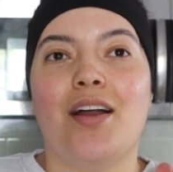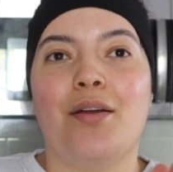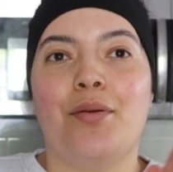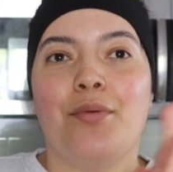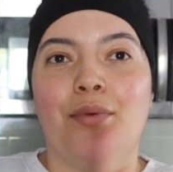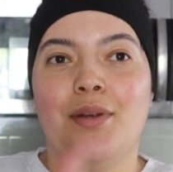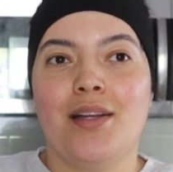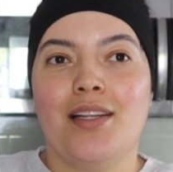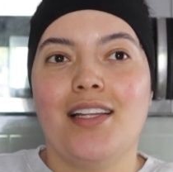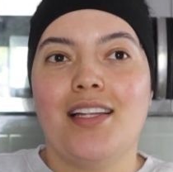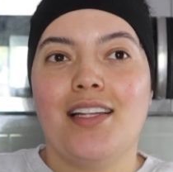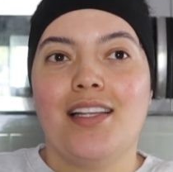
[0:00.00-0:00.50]

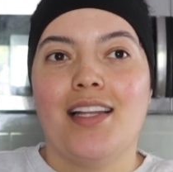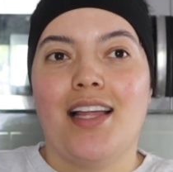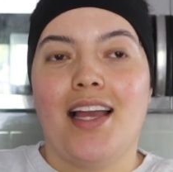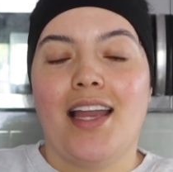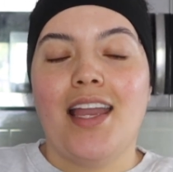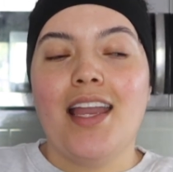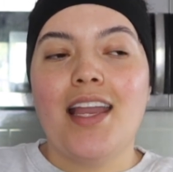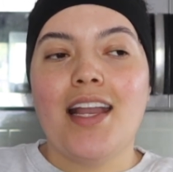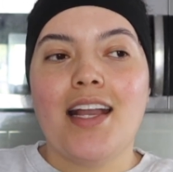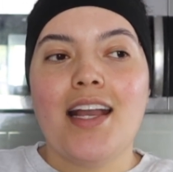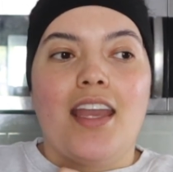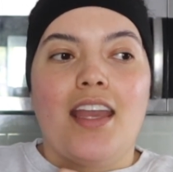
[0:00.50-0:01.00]
really
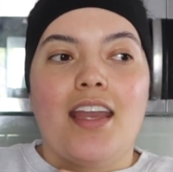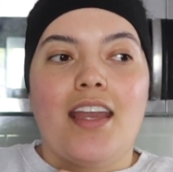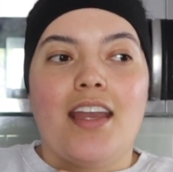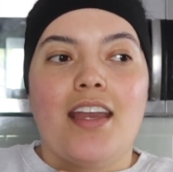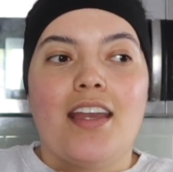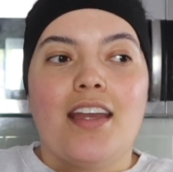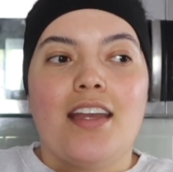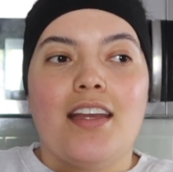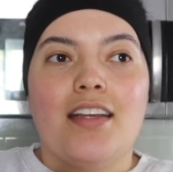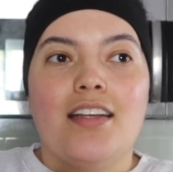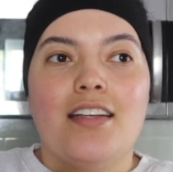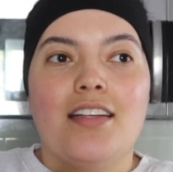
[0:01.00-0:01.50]
like
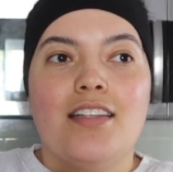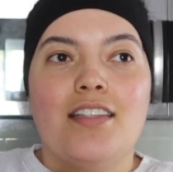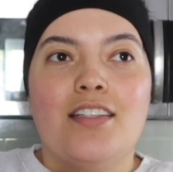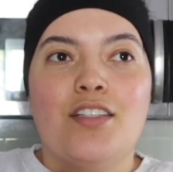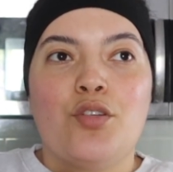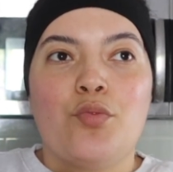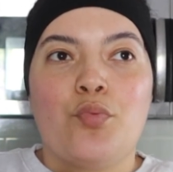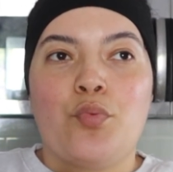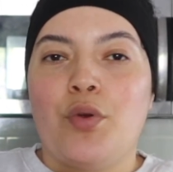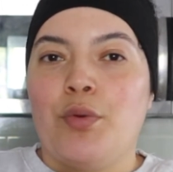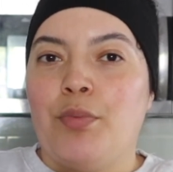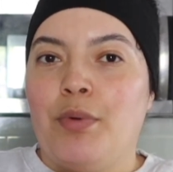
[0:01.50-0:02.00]

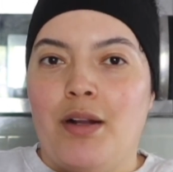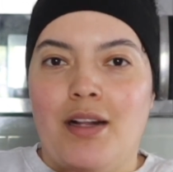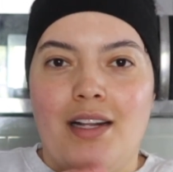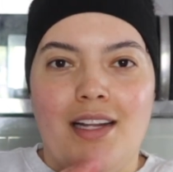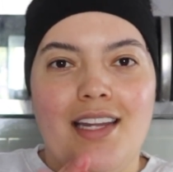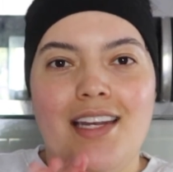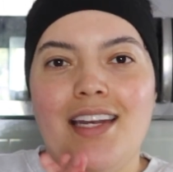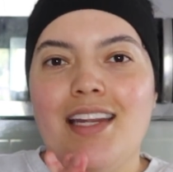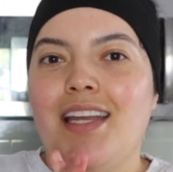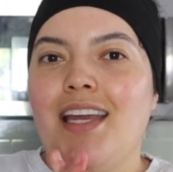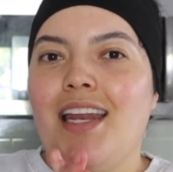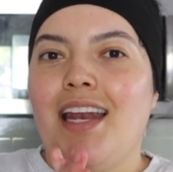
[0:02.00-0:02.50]
and we're probably
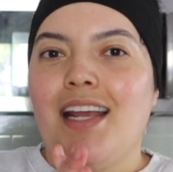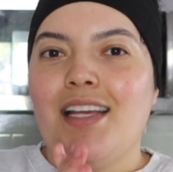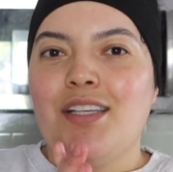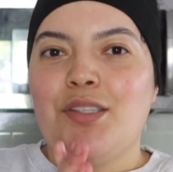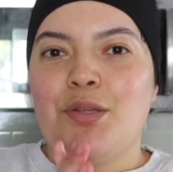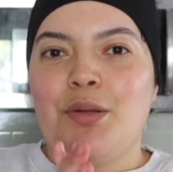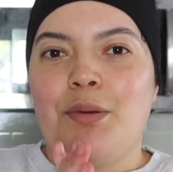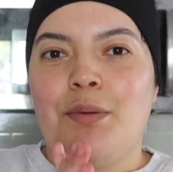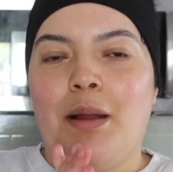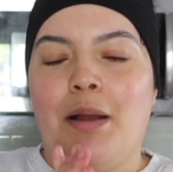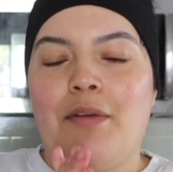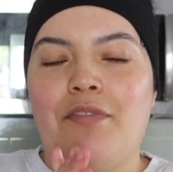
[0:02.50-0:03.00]
gonna get ice
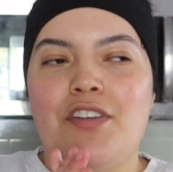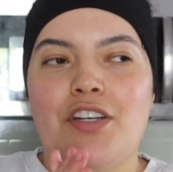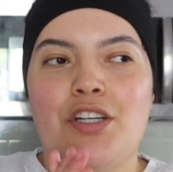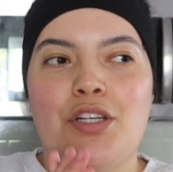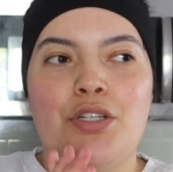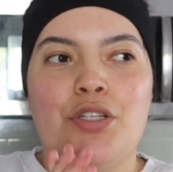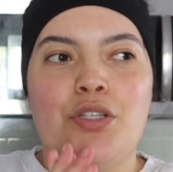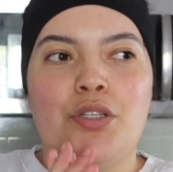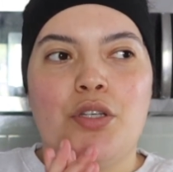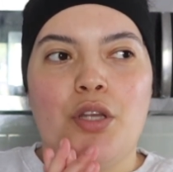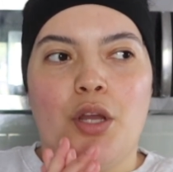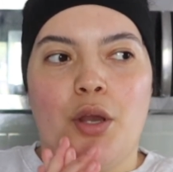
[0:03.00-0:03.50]
cream after
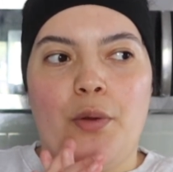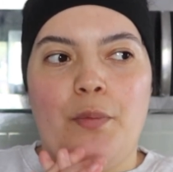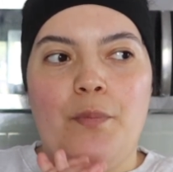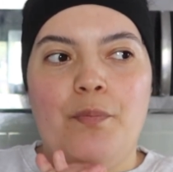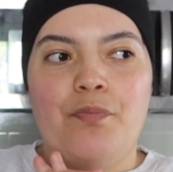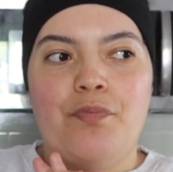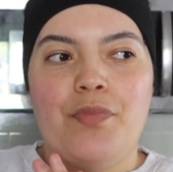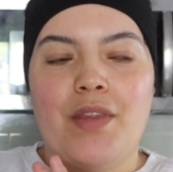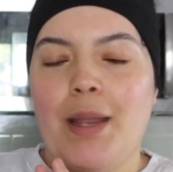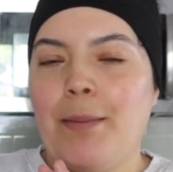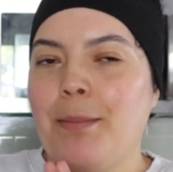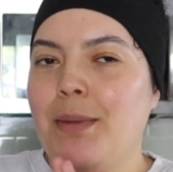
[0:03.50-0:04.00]
so
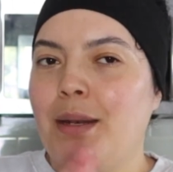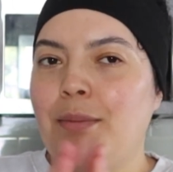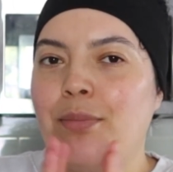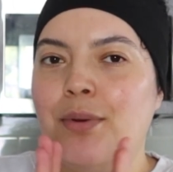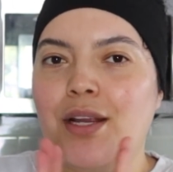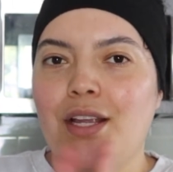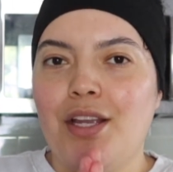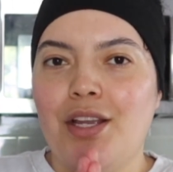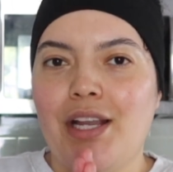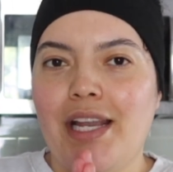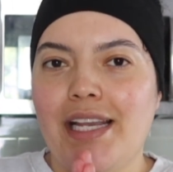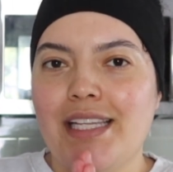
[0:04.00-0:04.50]
i'm gonna
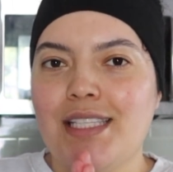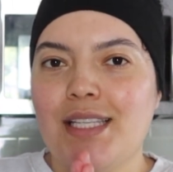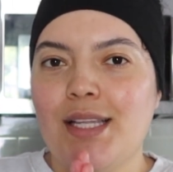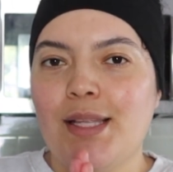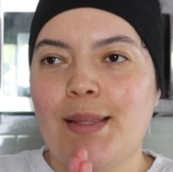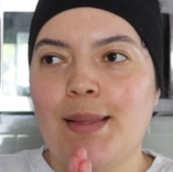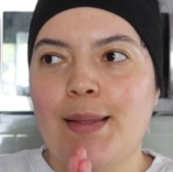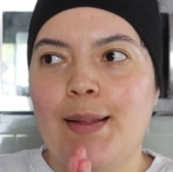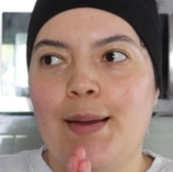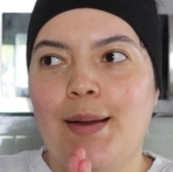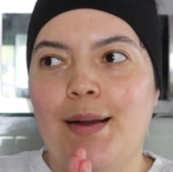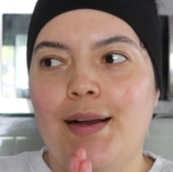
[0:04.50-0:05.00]
bring you guys
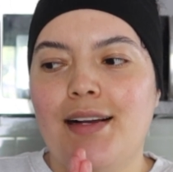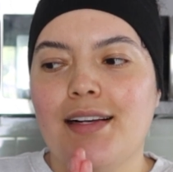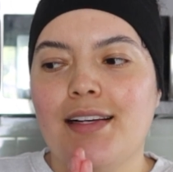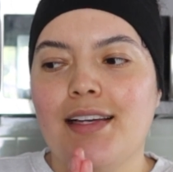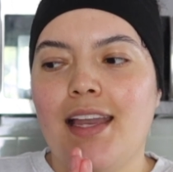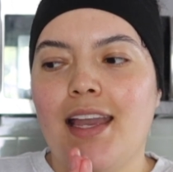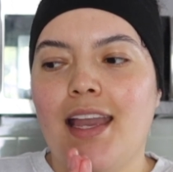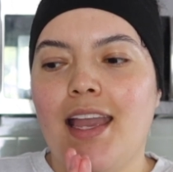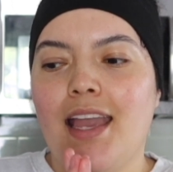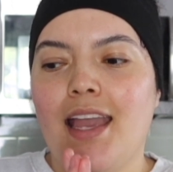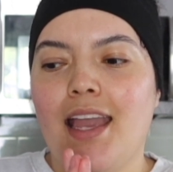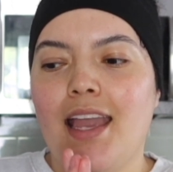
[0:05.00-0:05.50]
along
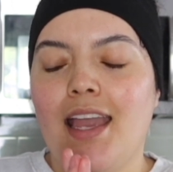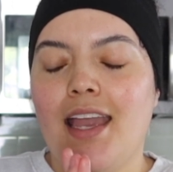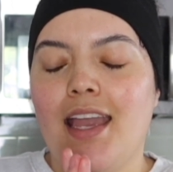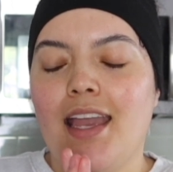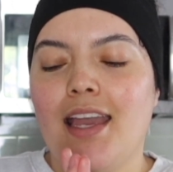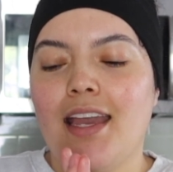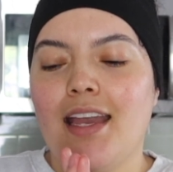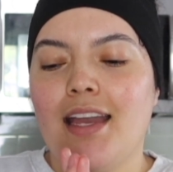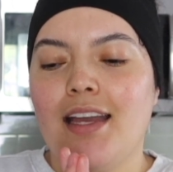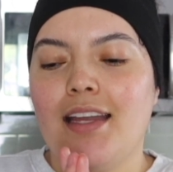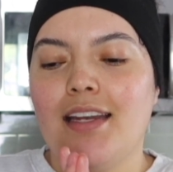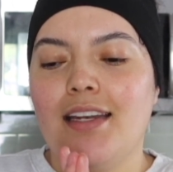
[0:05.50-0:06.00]

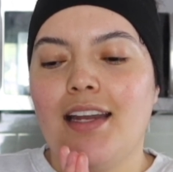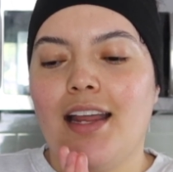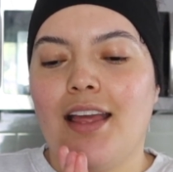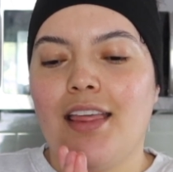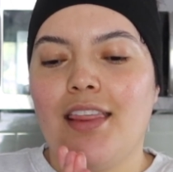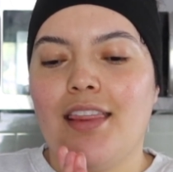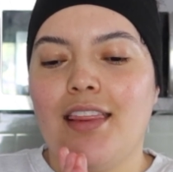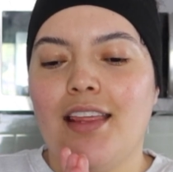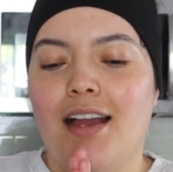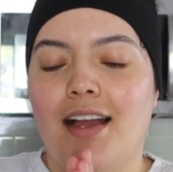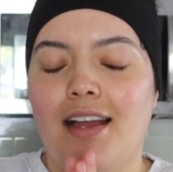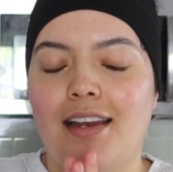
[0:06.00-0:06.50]
and
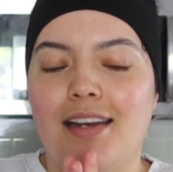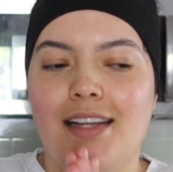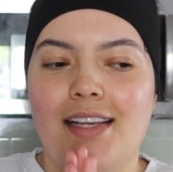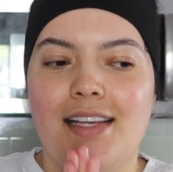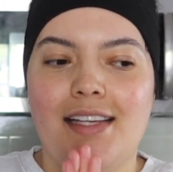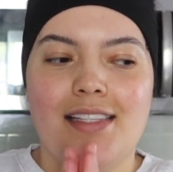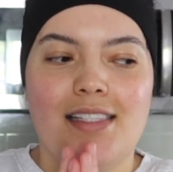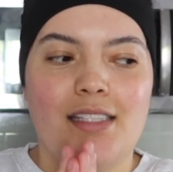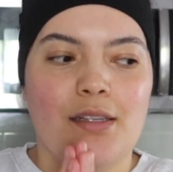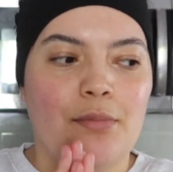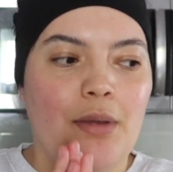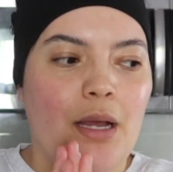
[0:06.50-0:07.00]
that
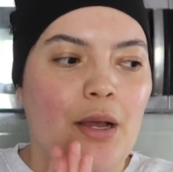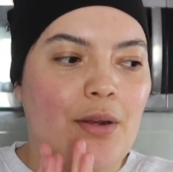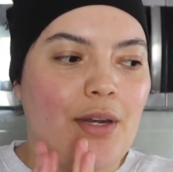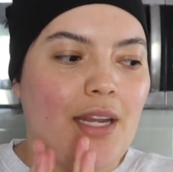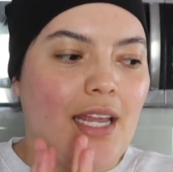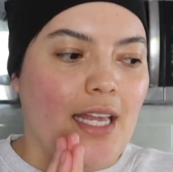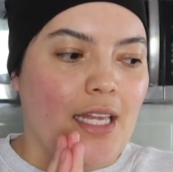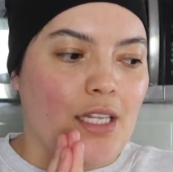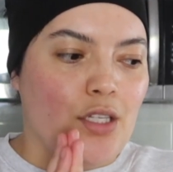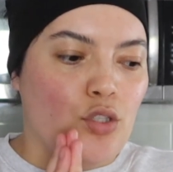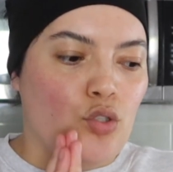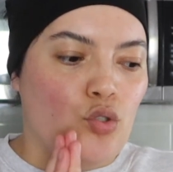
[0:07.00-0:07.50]
is about
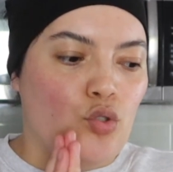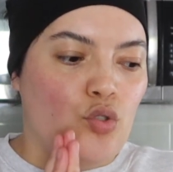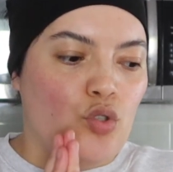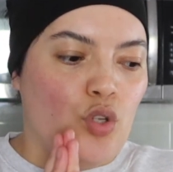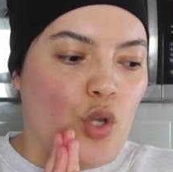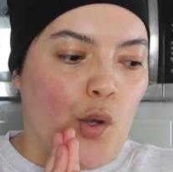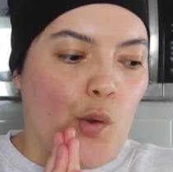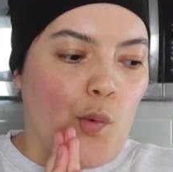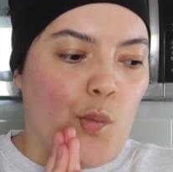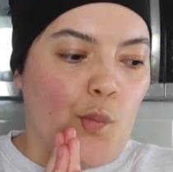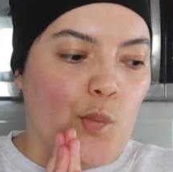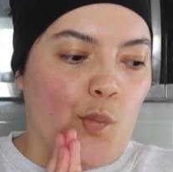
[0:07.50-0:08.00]
it
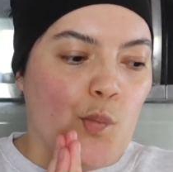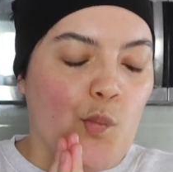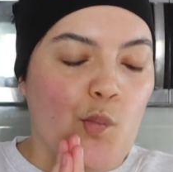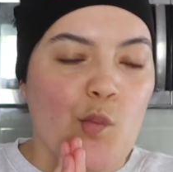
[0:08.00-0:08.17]
so